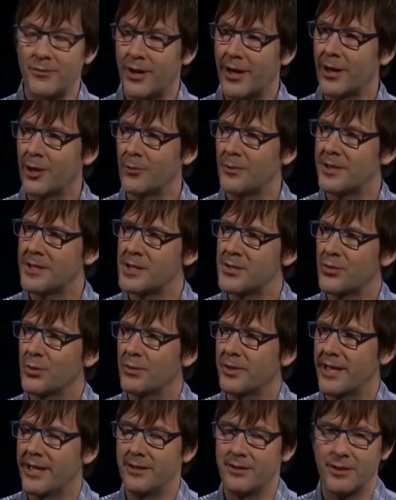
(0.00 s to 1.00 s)
of RDNA
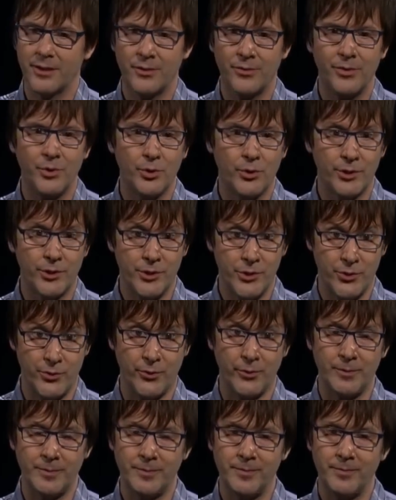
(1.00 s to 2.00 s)
2
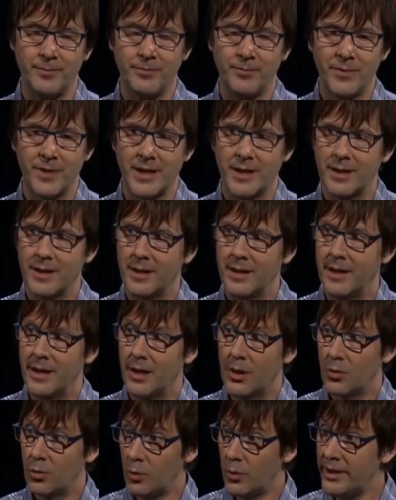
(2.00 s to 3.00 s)
architecture. Um, and
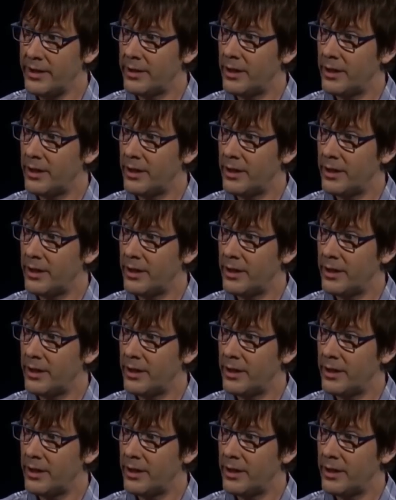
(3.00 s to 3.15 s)
he's just